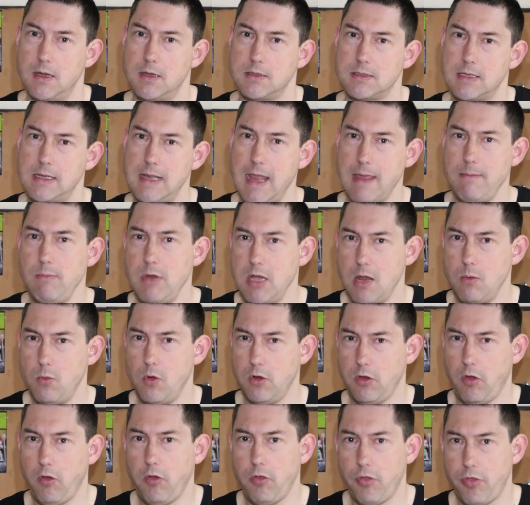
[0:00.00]
So let me know
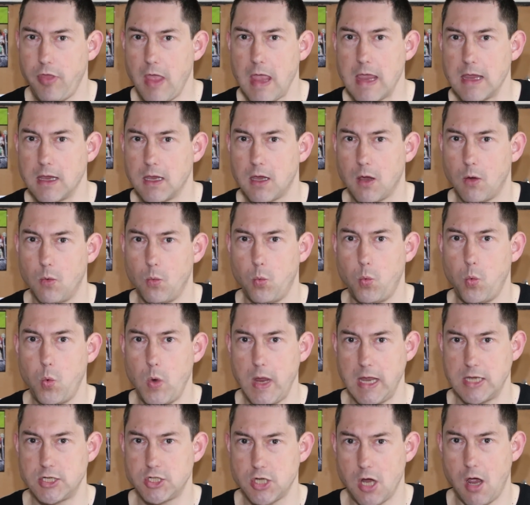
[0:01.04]
what you think.
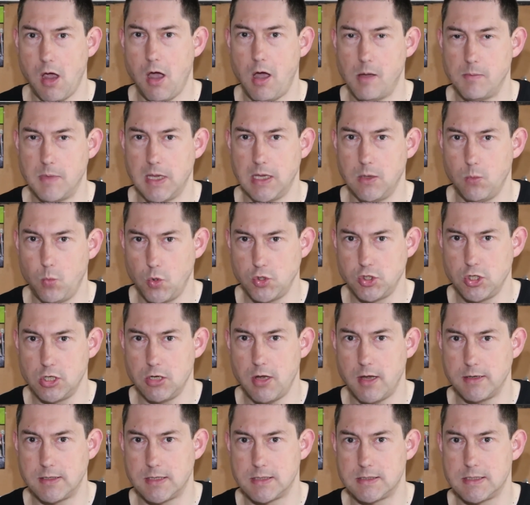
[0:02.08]
Which army would you
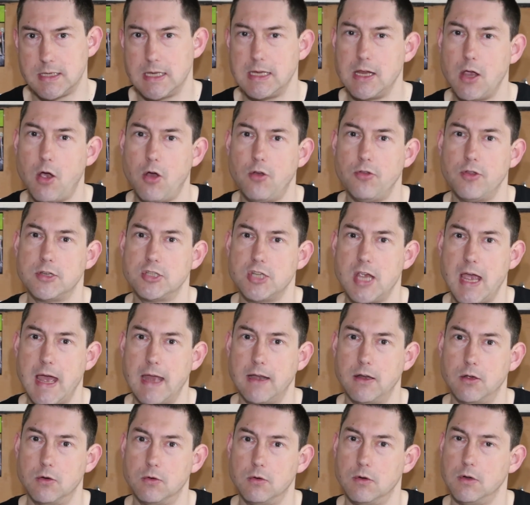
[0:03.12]
like to see on the
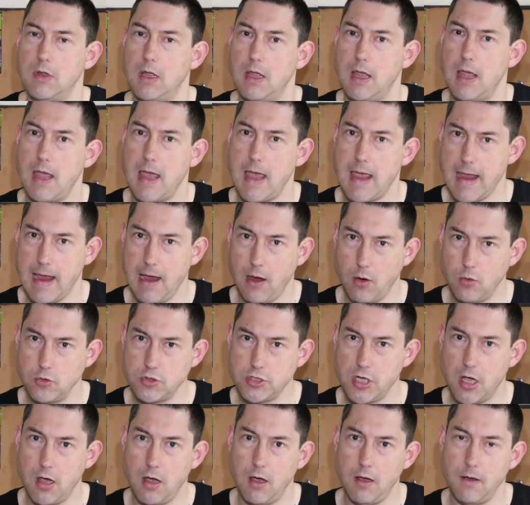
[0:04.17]
channel?
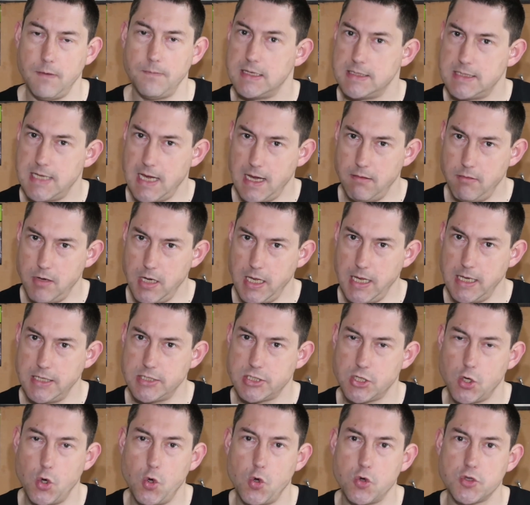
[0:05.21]
Eldar,
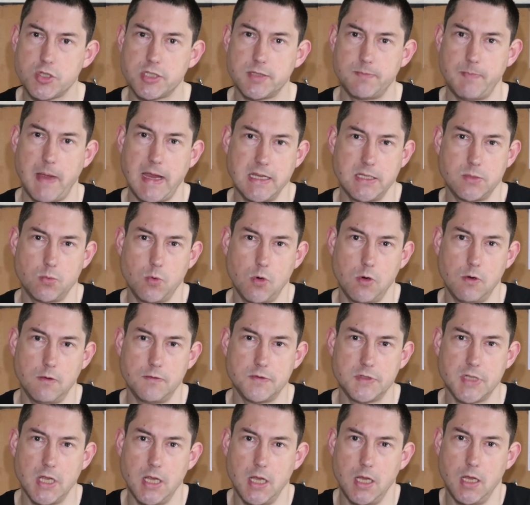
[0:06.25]
Tyranids, or Space
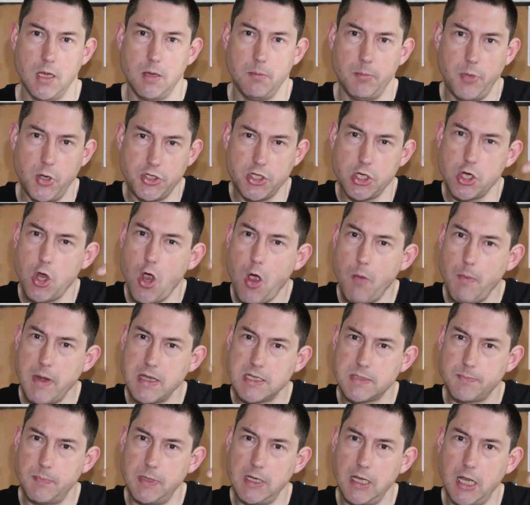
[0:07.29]
Wolves? Put your
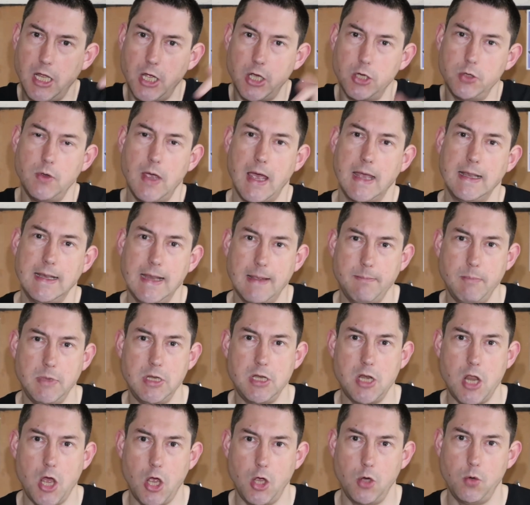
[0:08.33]
comments below and let me
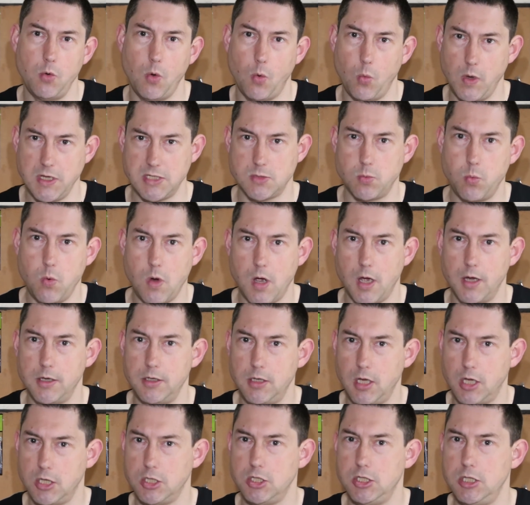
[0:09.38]
know which
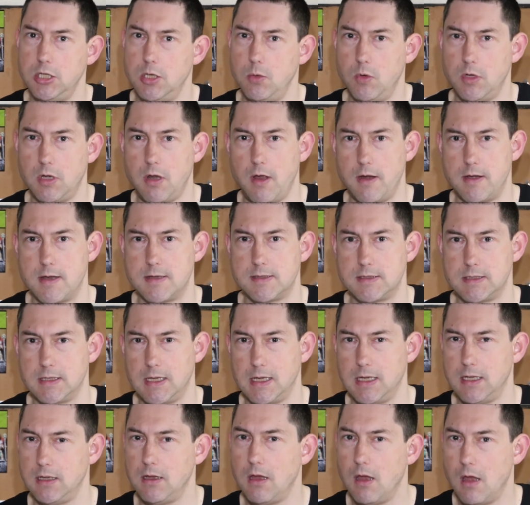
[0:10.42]
one you would like to
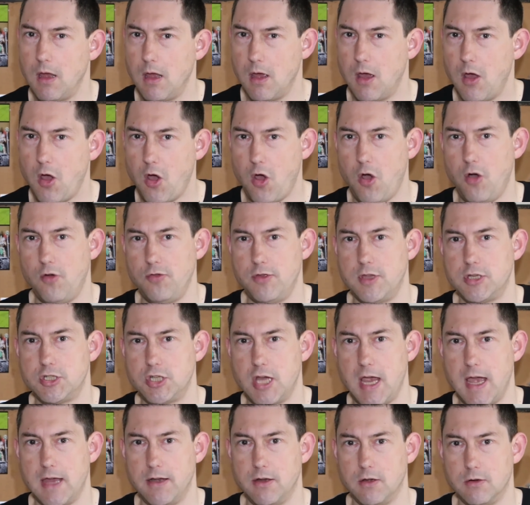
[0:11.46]
see on the
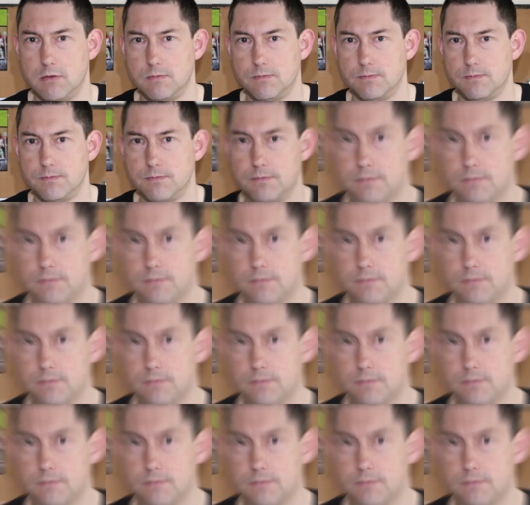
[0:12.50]
channel.